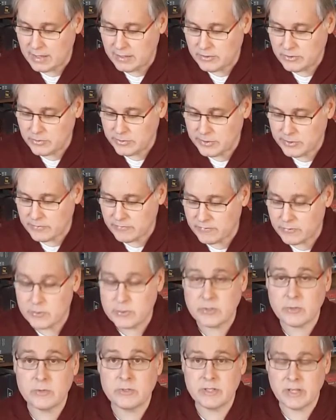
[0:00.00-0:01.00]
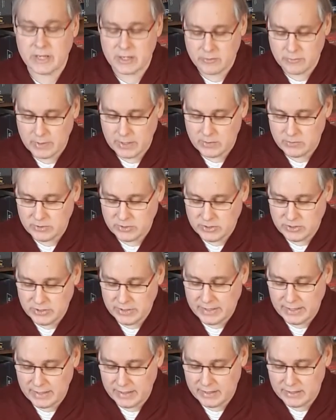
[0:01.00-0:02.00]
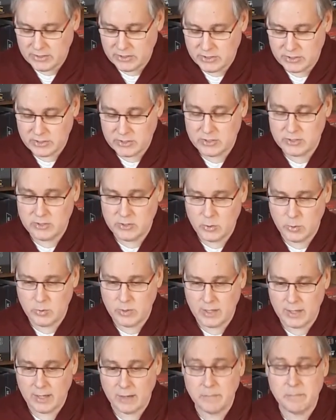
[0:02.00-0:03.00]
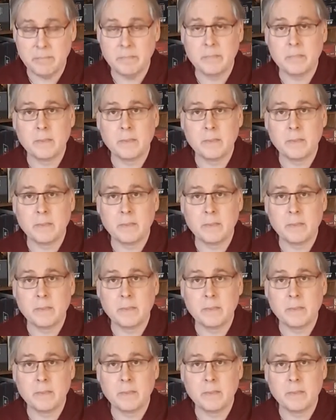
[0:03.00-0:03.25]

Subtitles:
during your first or second round, to get it, just to do that.